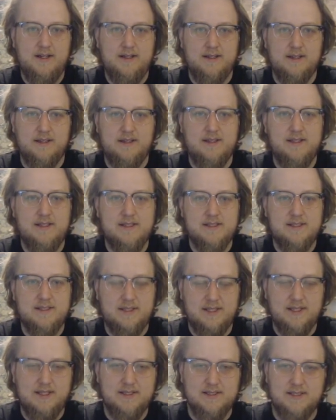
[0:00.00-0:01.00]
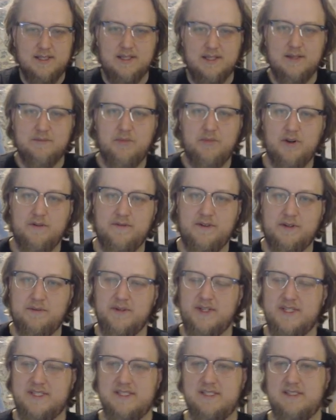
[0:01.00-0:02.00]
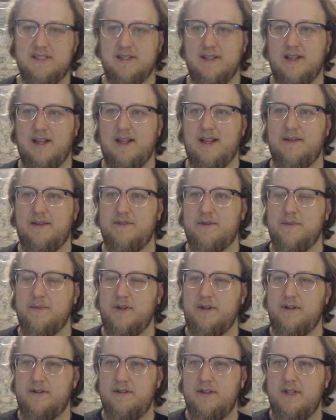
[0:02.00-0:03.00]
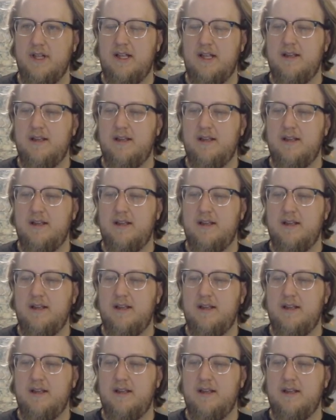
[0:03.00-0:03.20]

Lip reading: these things in imperfect places than not have them at all.